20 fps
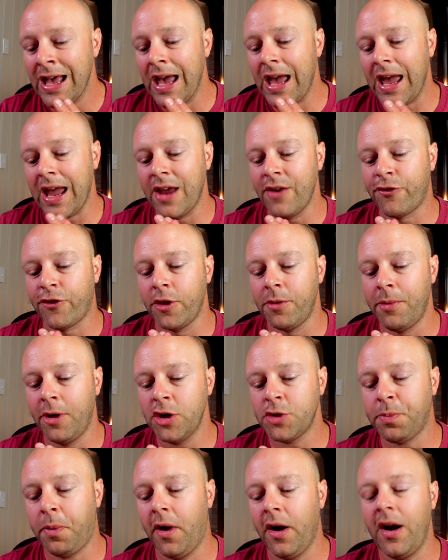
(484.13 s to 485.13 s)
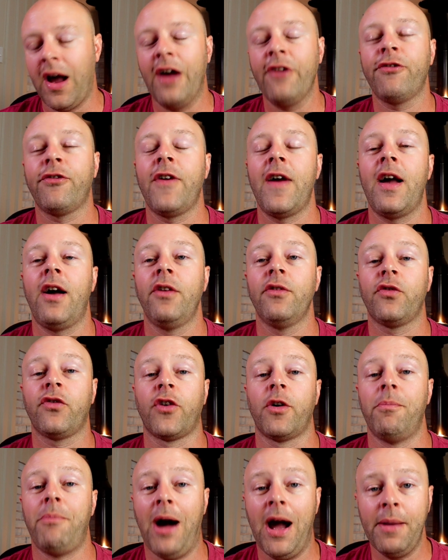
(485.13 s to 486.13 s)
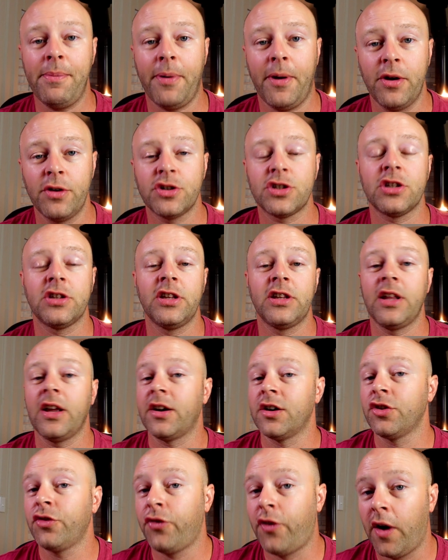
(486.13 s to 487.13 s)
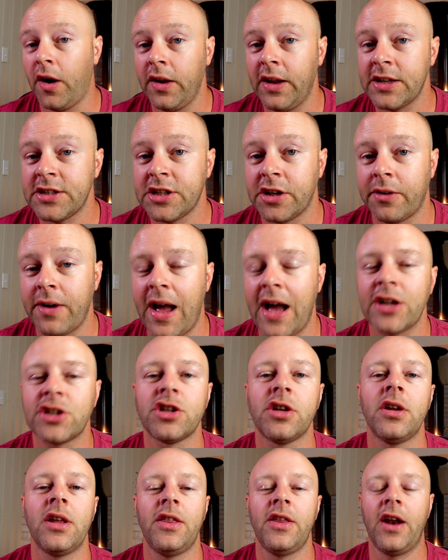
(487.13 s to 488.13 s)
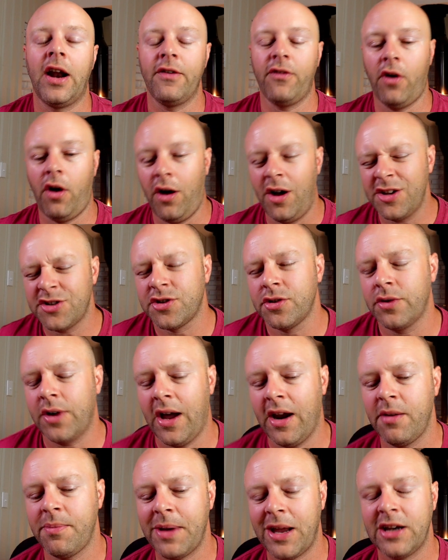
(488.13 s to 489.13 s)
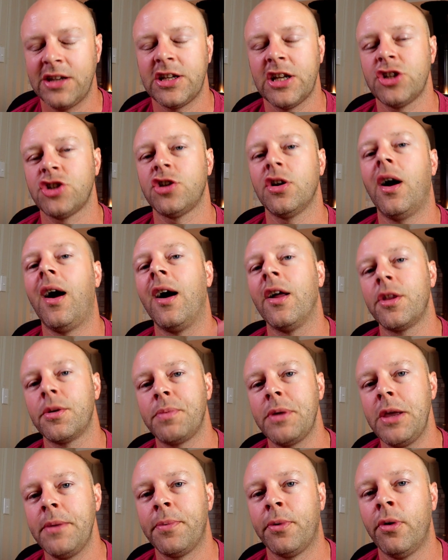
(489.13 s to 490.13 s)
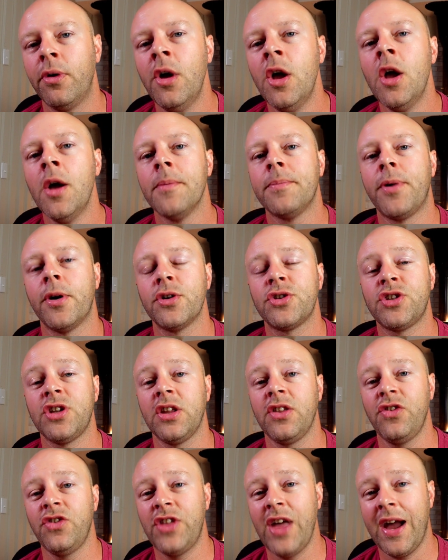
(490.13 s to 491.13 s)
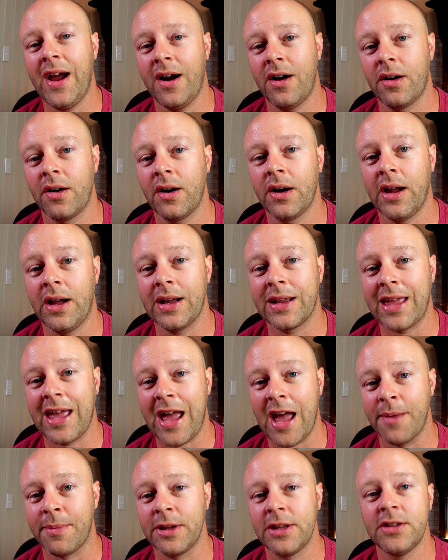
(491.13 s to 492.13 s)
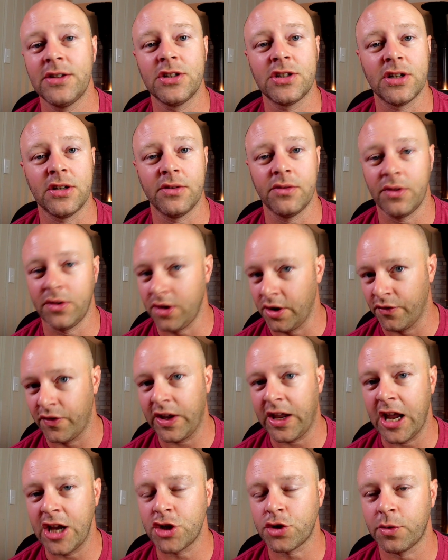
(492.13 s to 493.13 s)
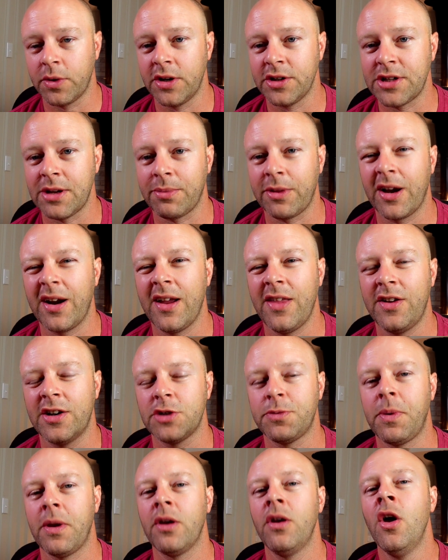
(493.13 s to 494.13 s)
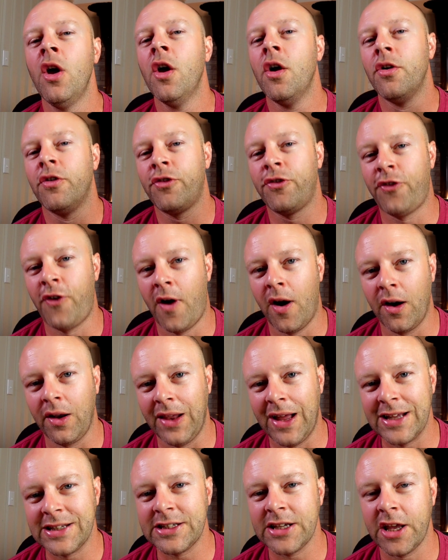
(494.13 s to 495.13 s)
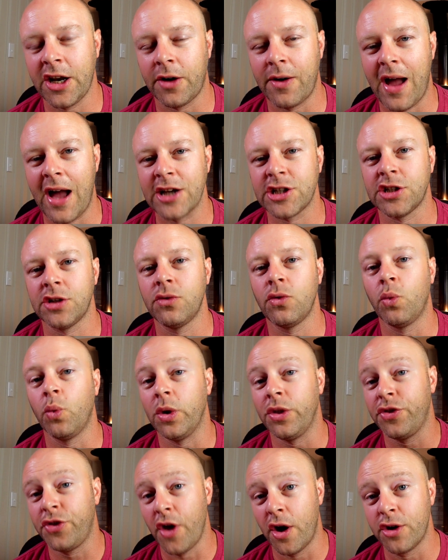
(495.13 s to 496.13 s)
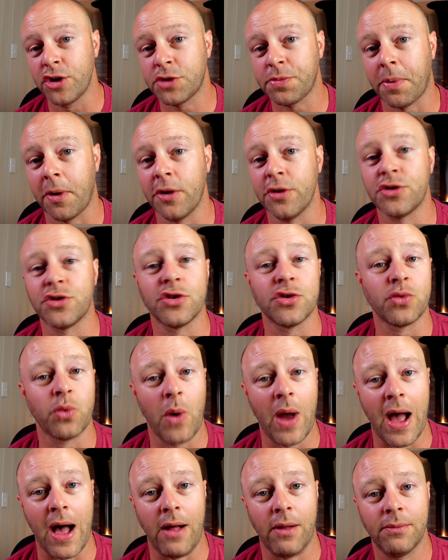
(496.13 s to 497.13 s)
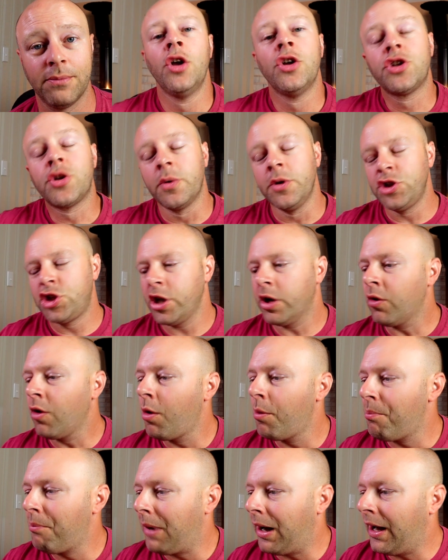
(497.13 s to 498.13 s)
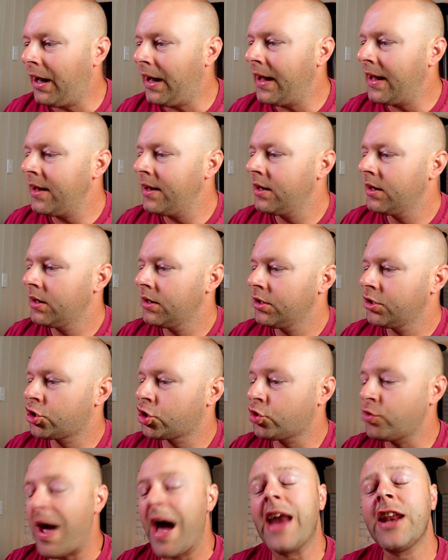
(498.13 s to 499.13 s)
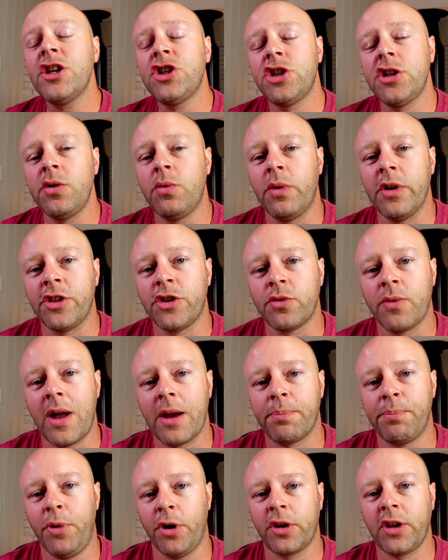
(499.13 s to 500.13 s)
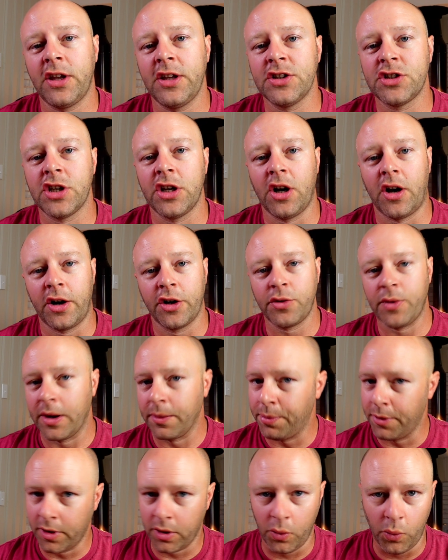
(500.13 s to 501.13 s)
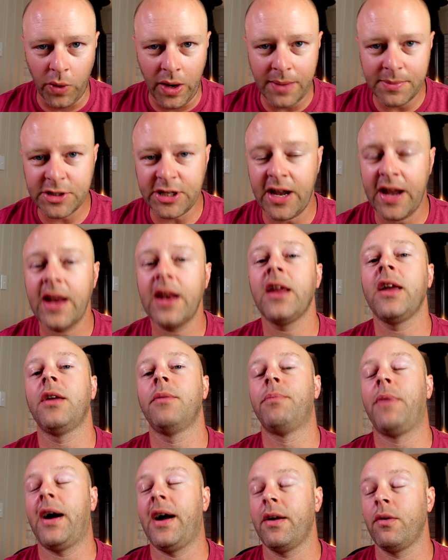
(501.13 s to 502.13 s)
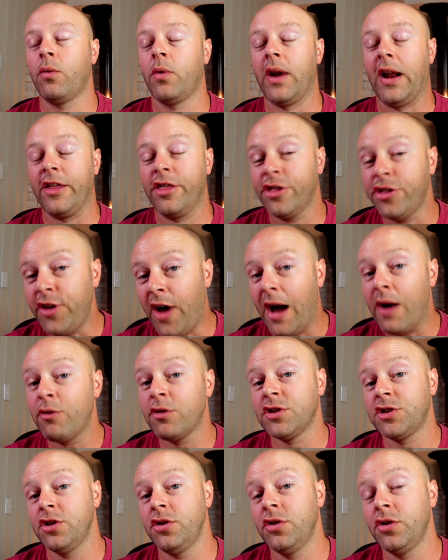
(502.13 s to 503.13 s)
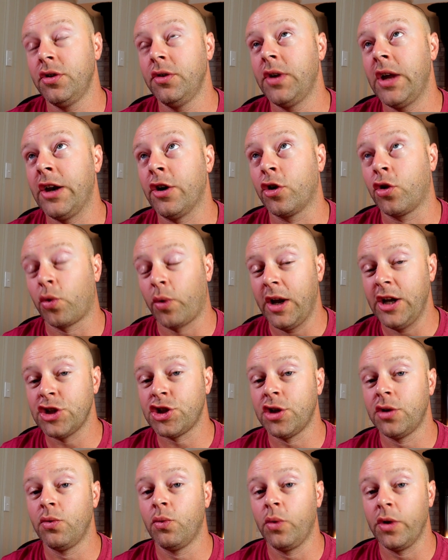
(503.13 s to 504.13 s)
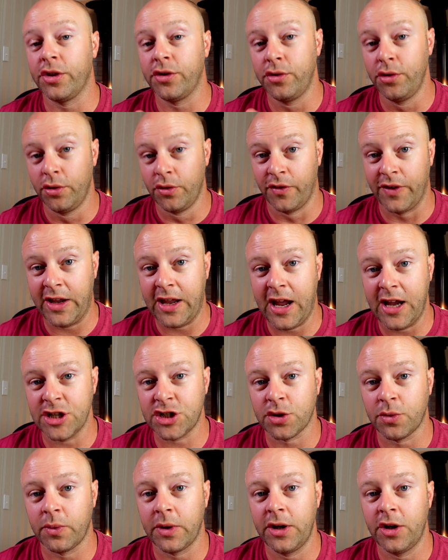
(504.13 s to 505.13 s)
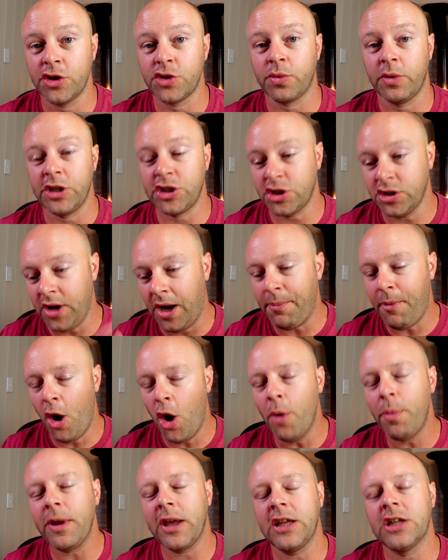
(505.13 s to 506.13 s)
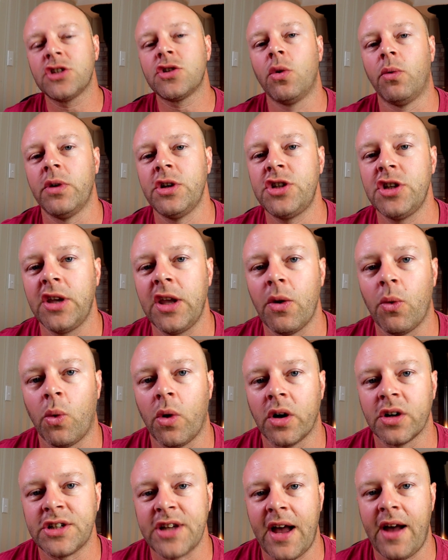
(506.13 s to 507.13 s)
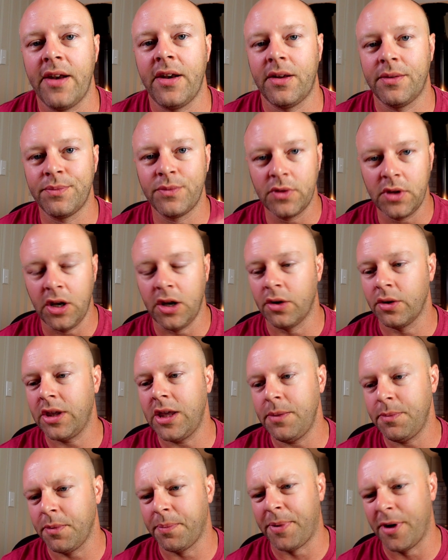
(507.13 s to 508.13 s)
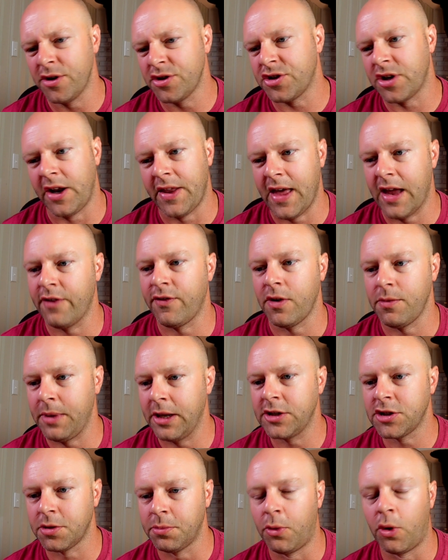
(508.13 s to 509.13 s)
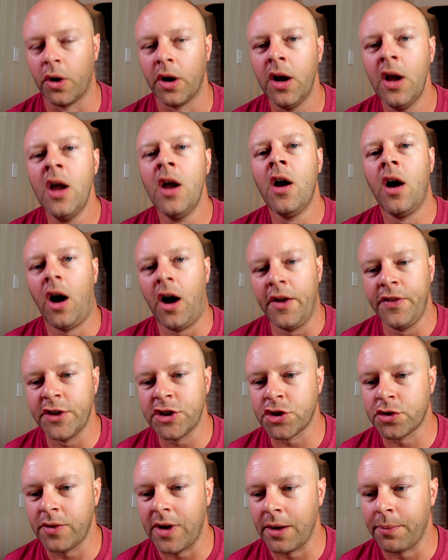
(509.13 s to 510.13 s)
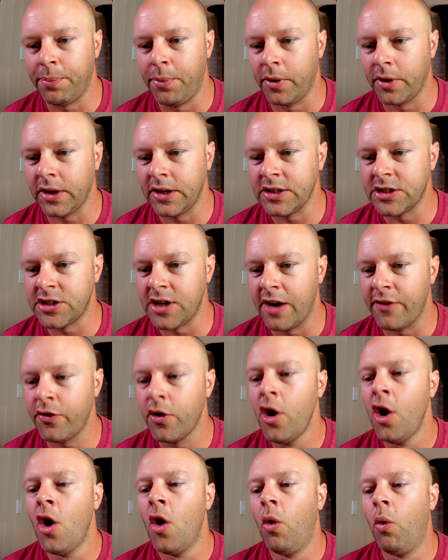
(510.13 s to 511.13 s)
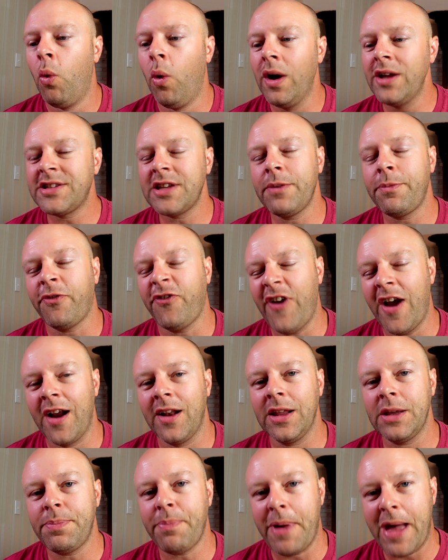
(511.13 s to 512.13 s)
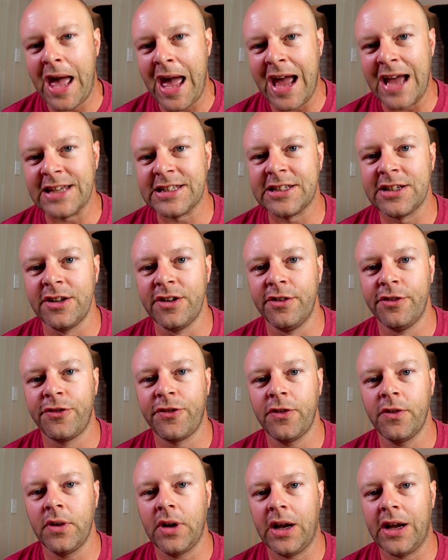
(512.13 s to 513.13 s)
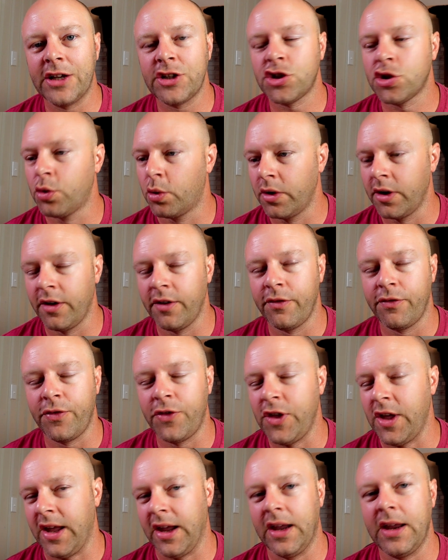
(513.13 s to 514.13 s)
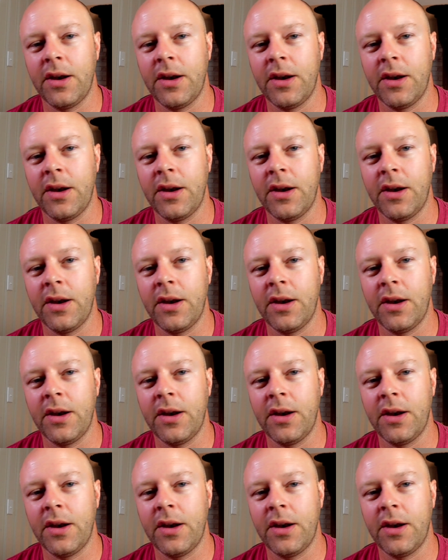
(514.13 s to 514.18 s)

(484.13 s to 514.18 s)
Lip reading: And for the most part, I found for my posts that there's far less interaction. And then I've also kind of paid attention to other people posting their cabins and vacation rentals up there, and there's been far less interaction with those posts as well. So in general, my strategy with direct bookings in our direct booking website and my what I thought was integration with Google Vacation Rentals, which I'm hoping is going to get worked out, and I'll keep you posted on that if I make some more on this direct booking stuff, was a fairly passive sort of thing.